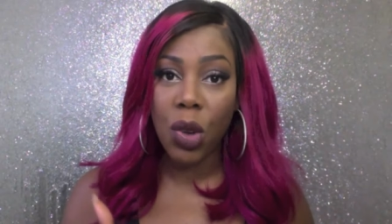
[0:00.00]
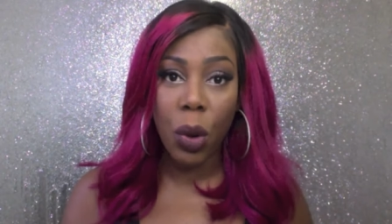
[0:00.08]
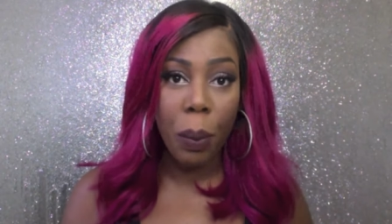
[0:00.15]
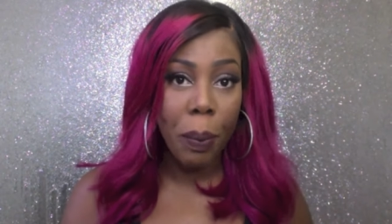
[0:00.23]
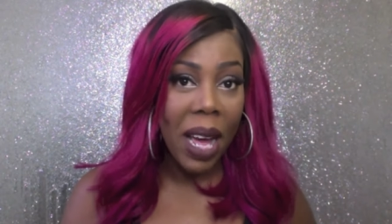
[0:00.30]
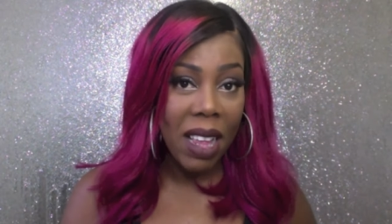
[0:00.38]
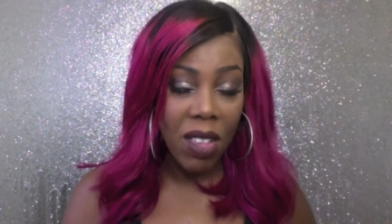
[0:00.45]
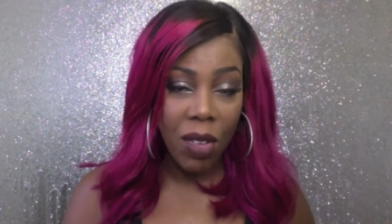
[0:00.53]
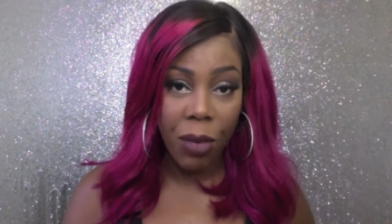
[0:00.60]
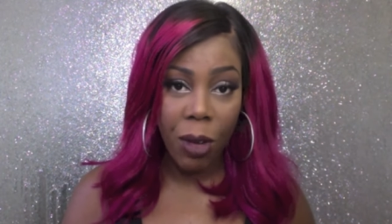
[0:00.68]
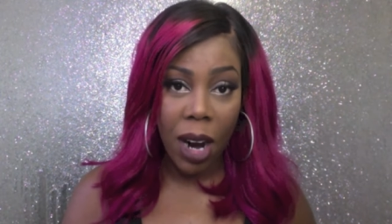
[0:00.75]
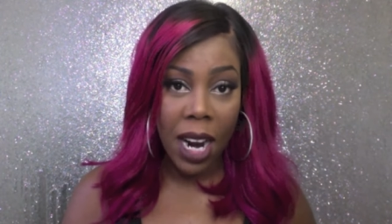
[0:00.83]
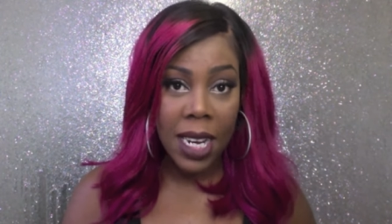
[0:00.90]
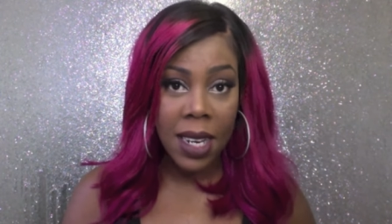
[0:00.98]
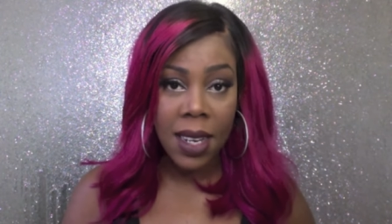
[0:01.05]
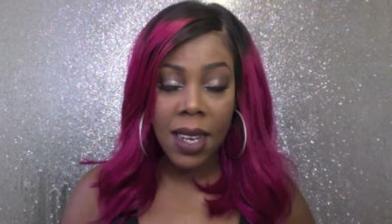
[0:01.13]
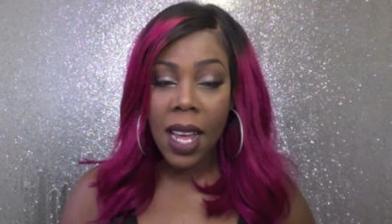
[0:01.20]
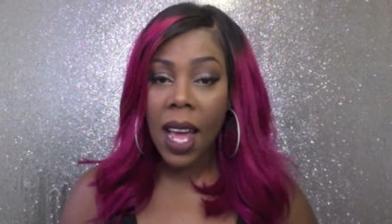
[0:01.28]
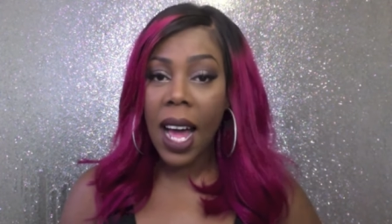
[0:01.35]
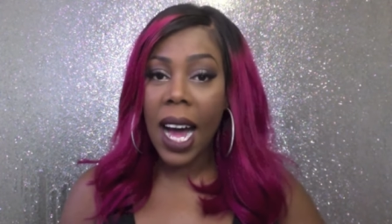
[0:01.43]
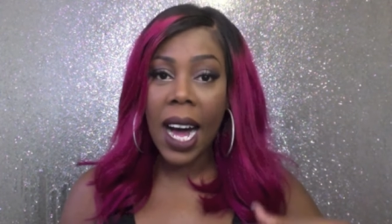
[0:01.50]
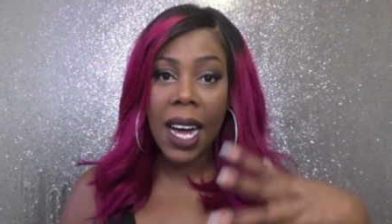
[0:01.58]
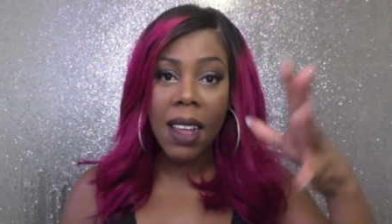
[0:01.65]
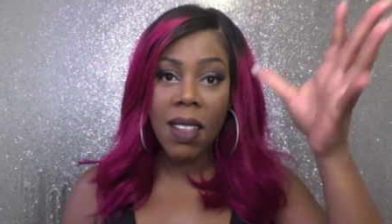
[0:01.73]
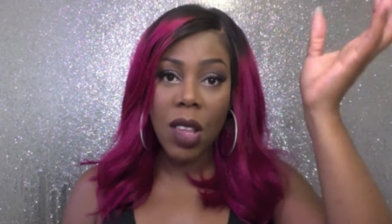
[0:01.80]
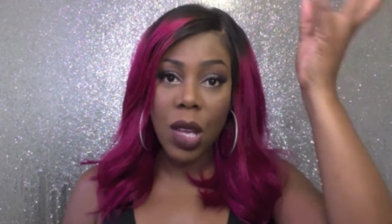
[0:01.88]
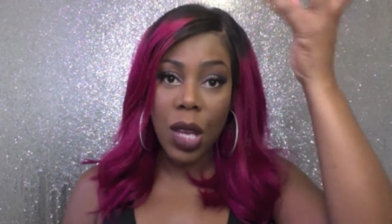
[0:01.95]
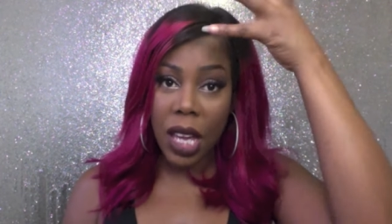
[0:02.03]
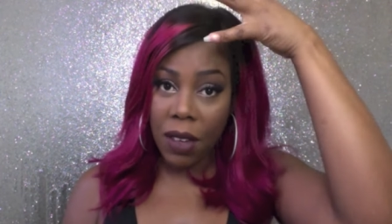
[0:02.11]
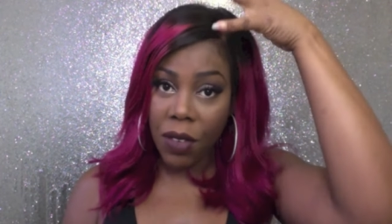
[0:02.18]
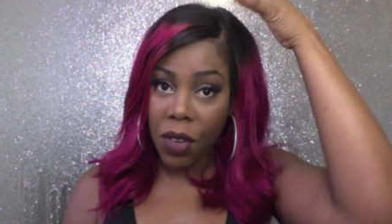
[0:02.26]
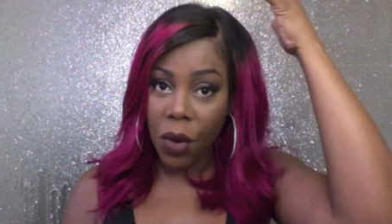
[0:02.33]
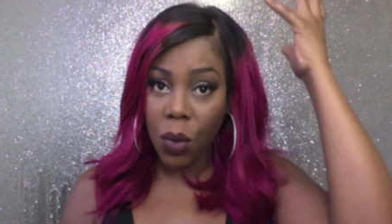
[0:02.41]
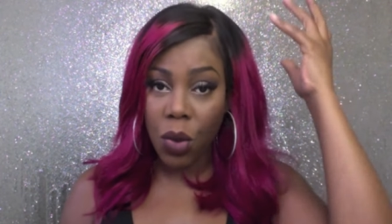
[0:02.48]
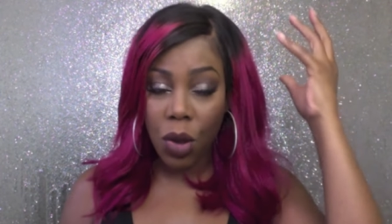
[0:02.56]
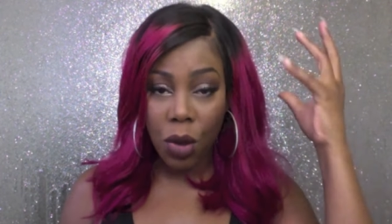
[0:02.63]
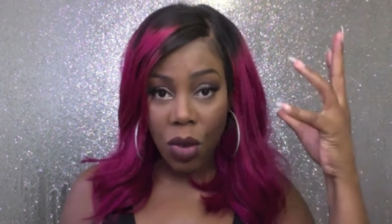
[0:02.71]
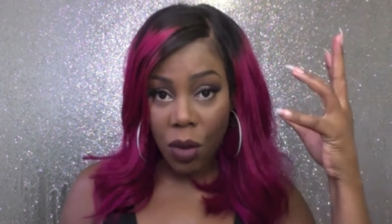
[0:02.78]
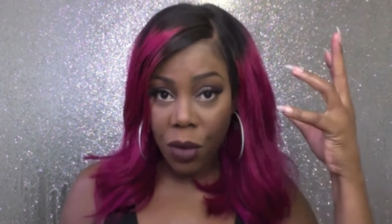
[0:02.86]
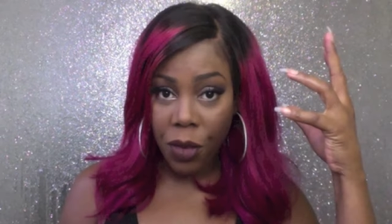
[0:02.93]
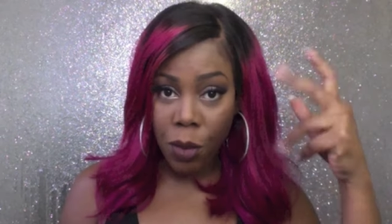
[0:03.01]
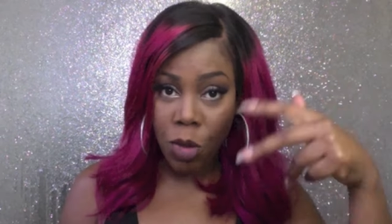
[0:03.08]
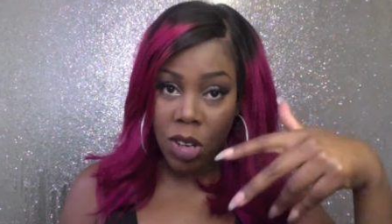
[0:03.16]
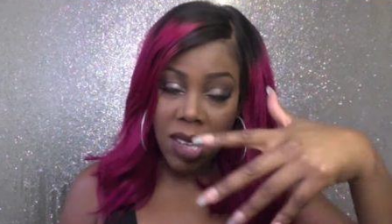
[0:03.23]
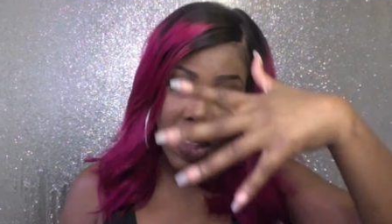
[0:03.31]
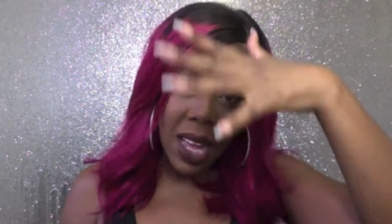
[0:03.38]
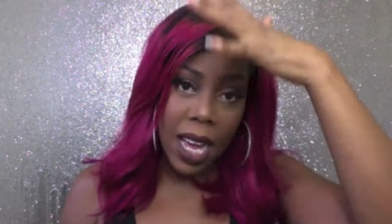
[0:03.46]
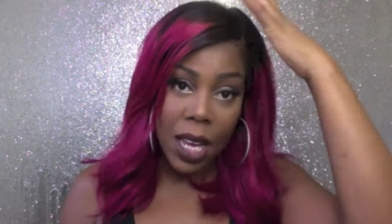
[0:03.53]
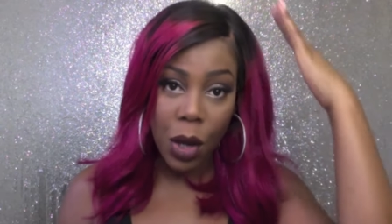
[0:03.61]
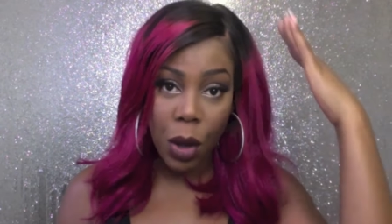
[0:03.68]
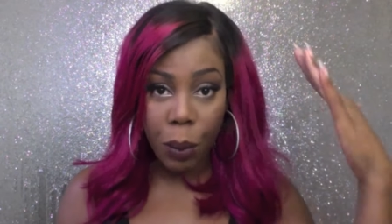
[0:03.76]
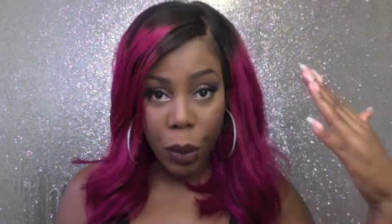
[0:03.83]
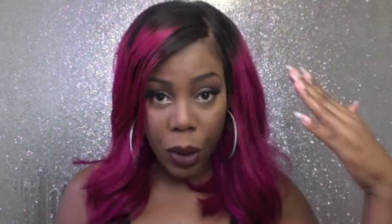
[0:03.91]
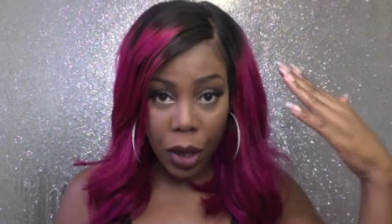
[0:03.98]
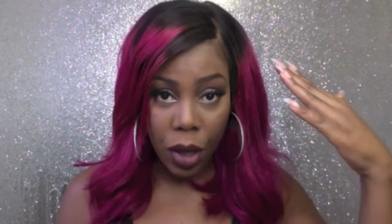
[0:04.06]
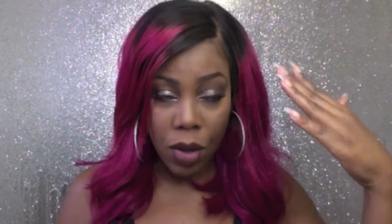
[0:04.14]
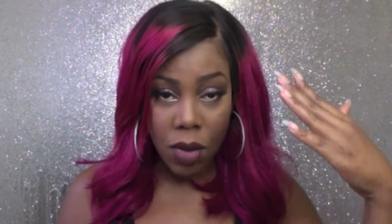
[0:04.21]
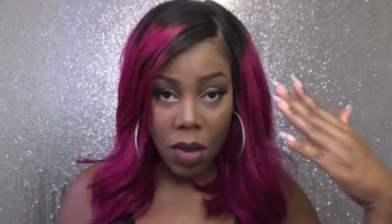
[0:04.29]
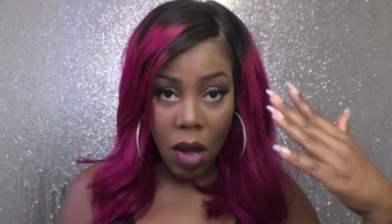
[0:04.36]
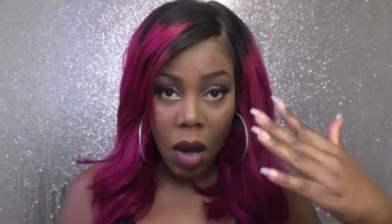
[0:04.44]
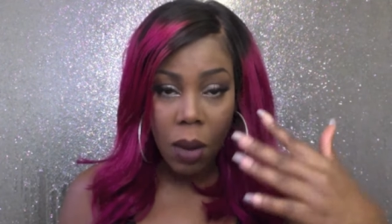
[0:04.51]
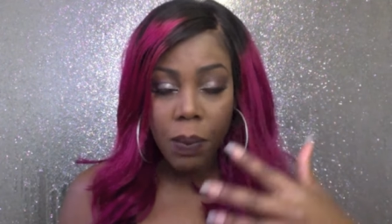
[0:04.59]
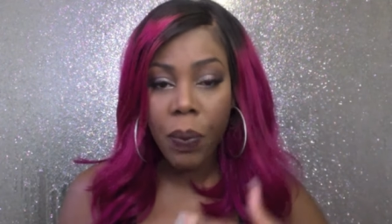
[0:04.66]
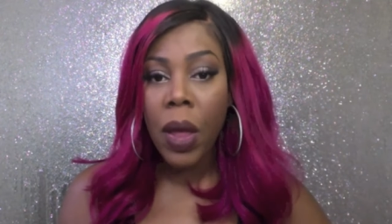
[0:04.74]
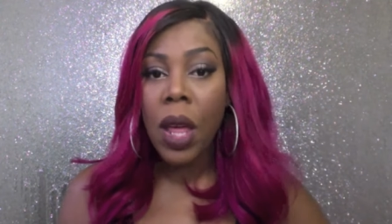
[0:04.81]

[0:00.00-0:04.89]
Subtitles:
your best friend, as if you do suffer from greasy hair, you can put it on top.